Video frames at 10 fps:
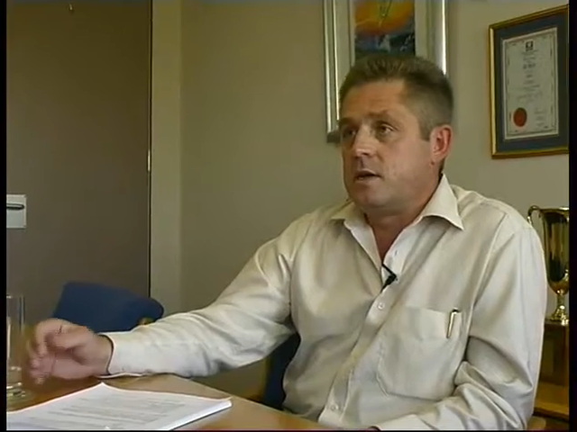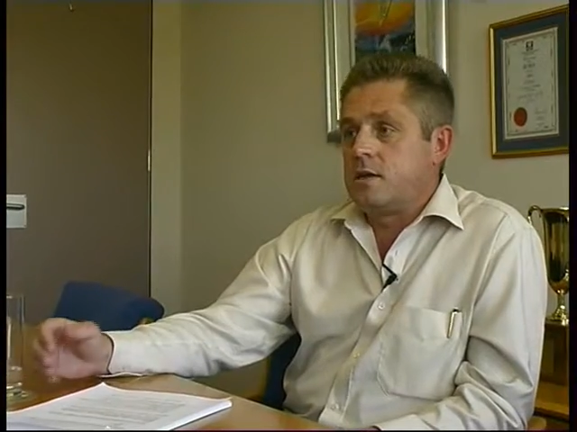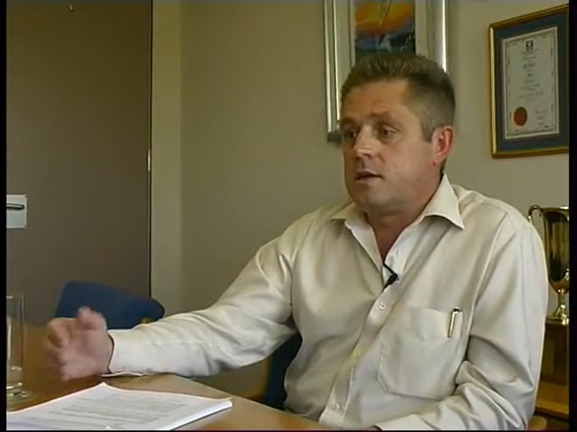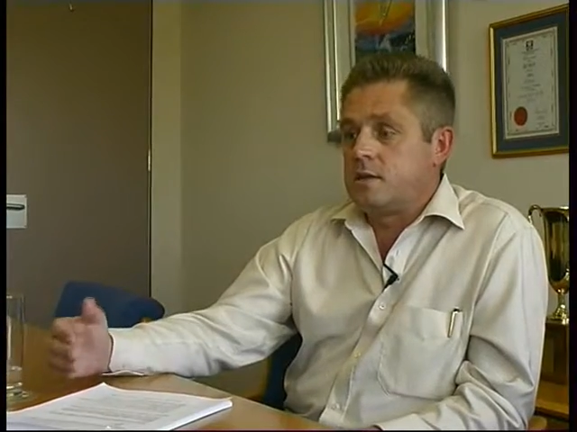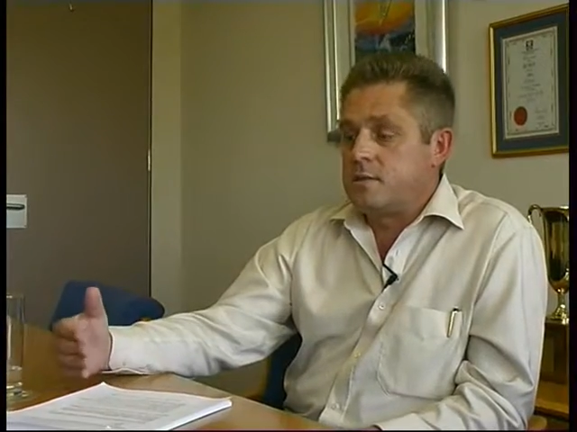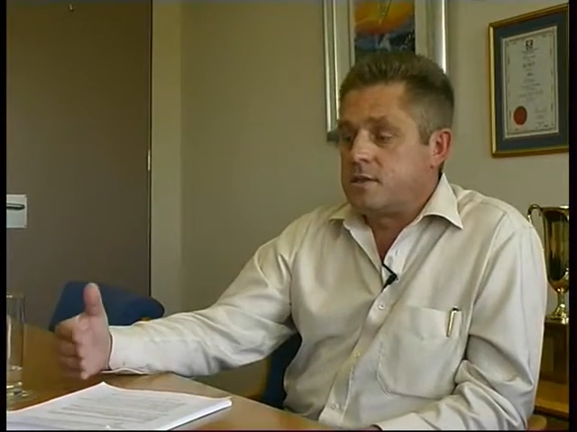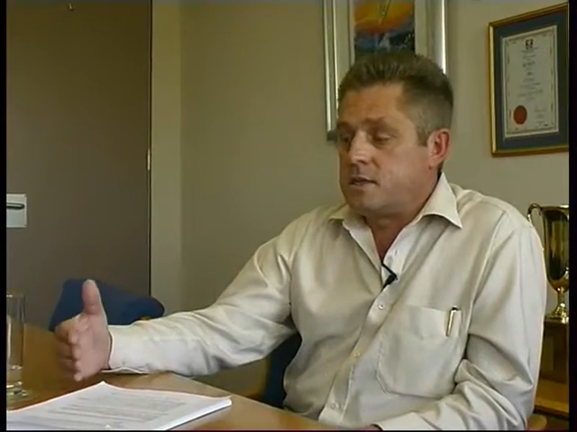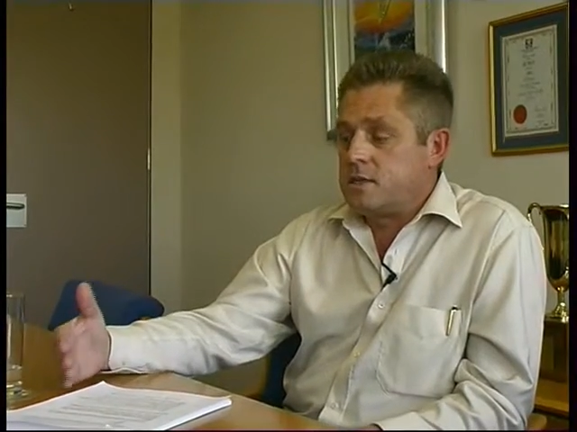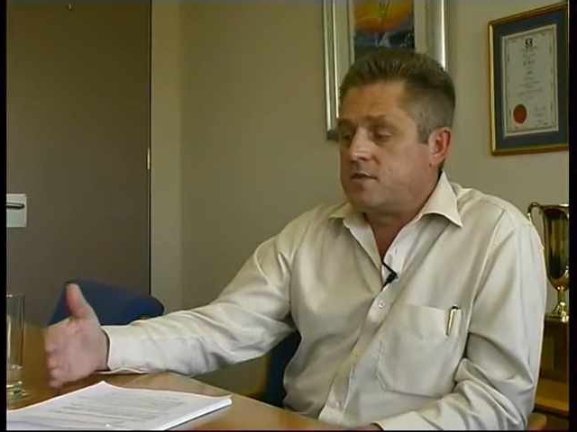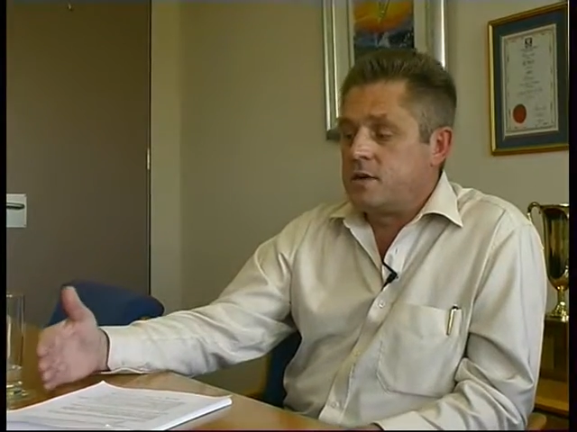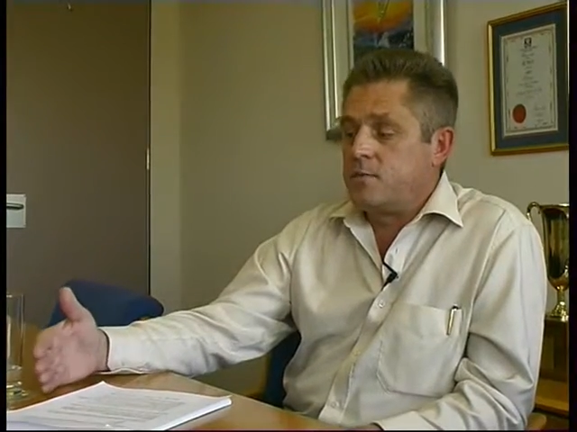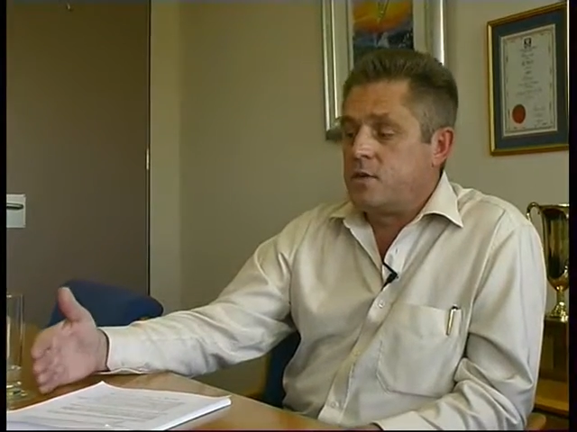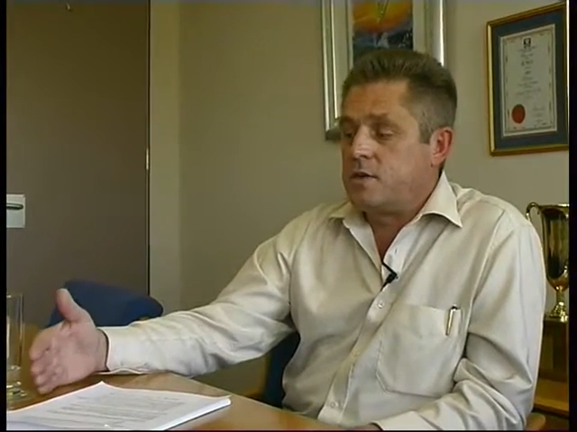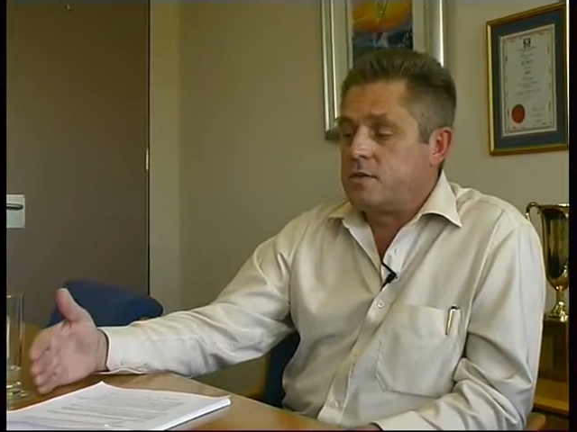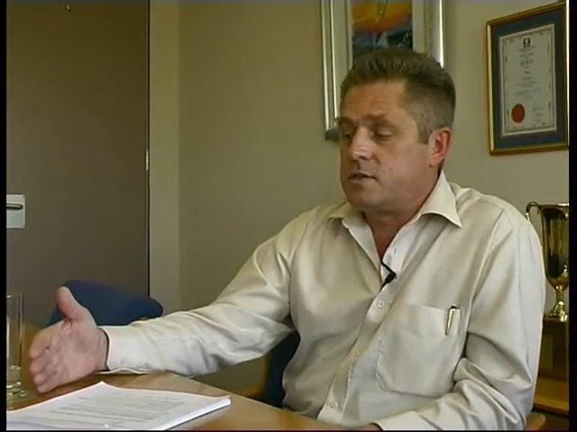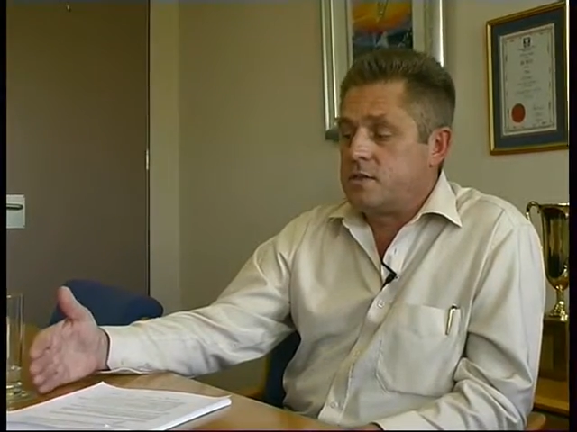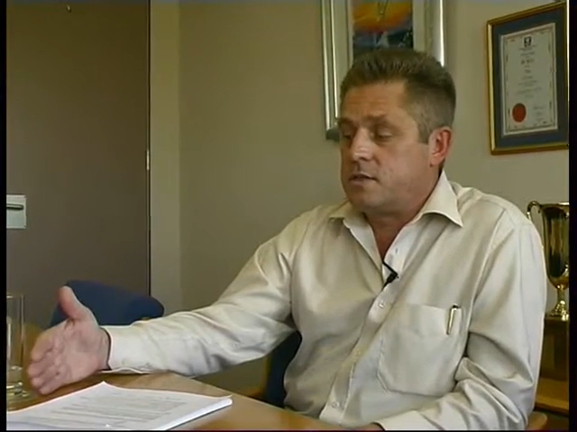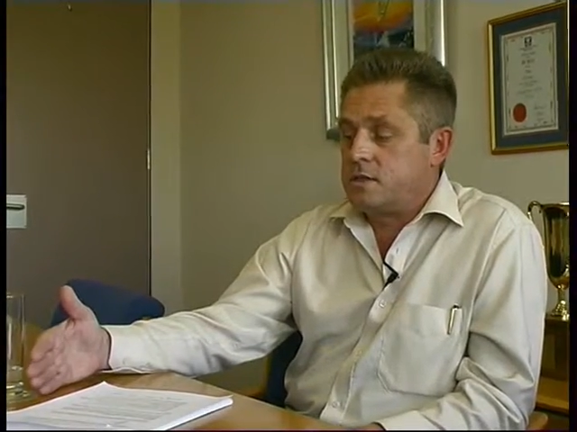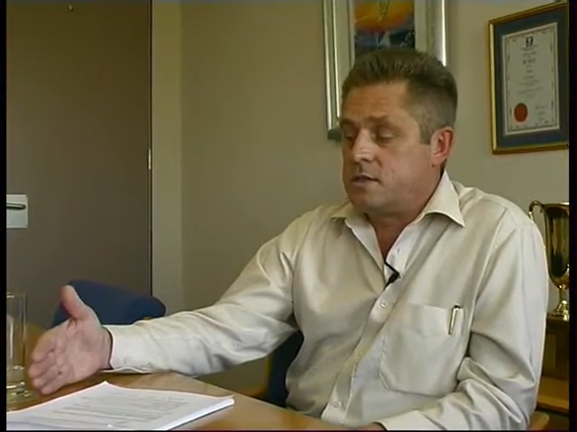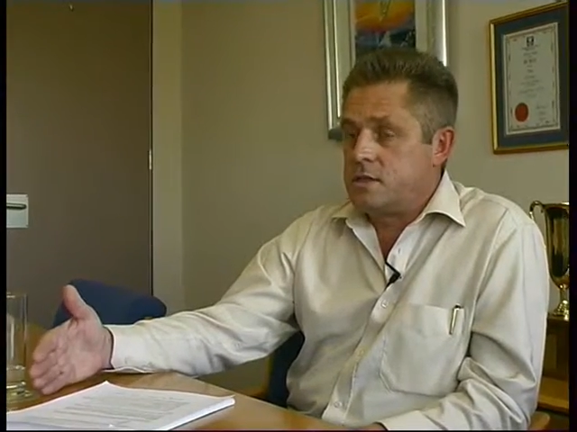And I think the most satisfying part of it
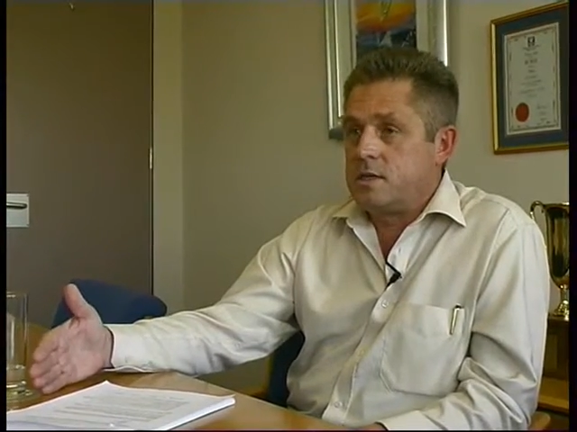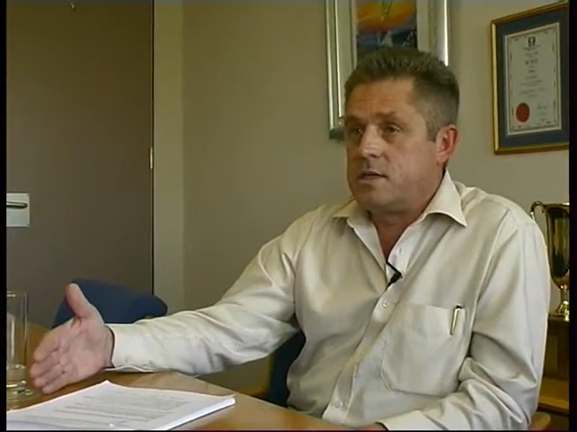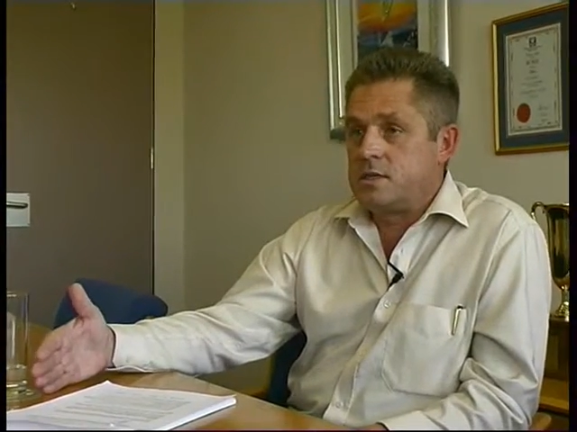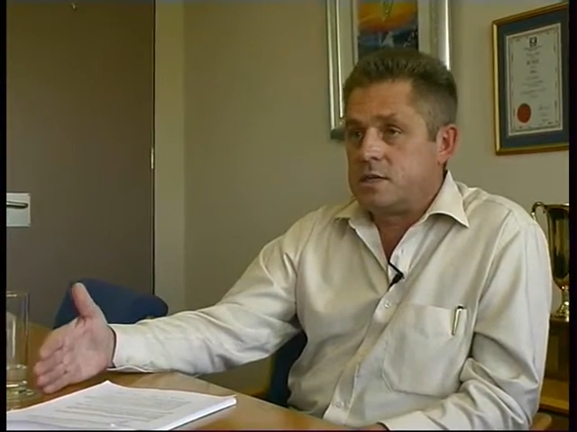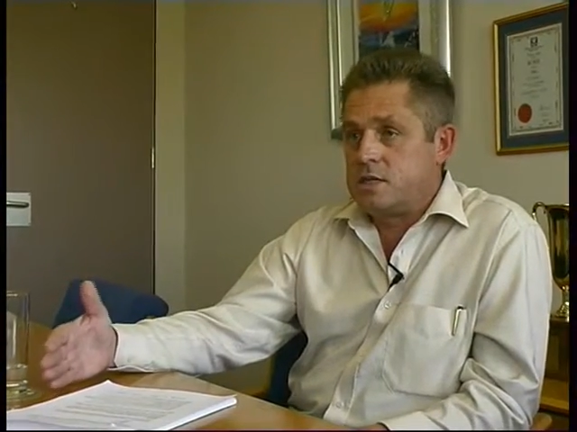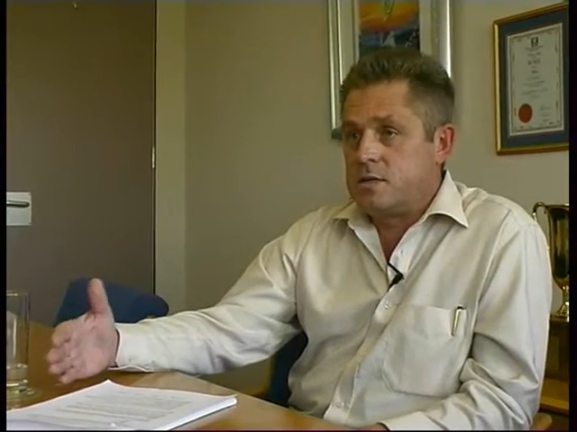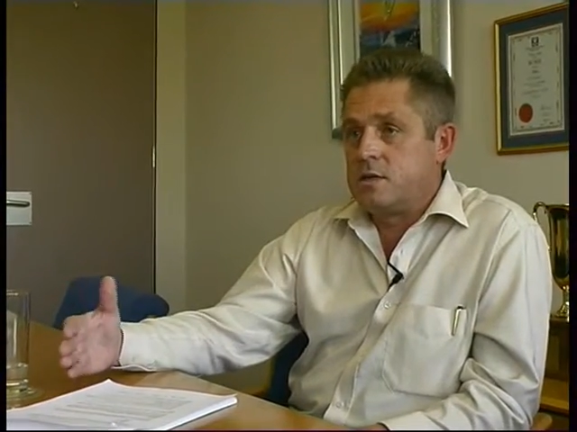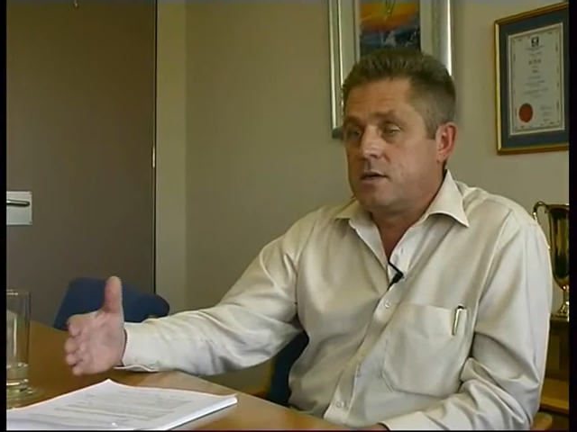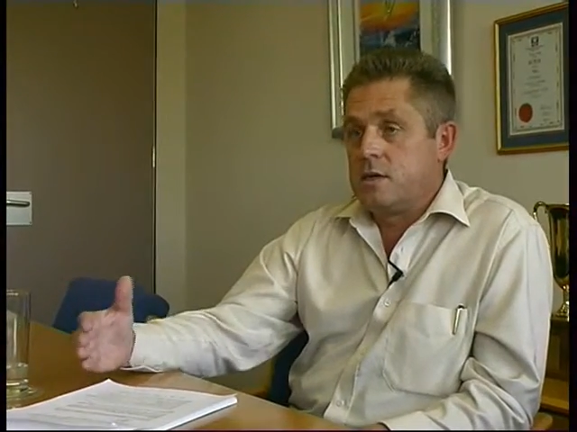is to see that it's actually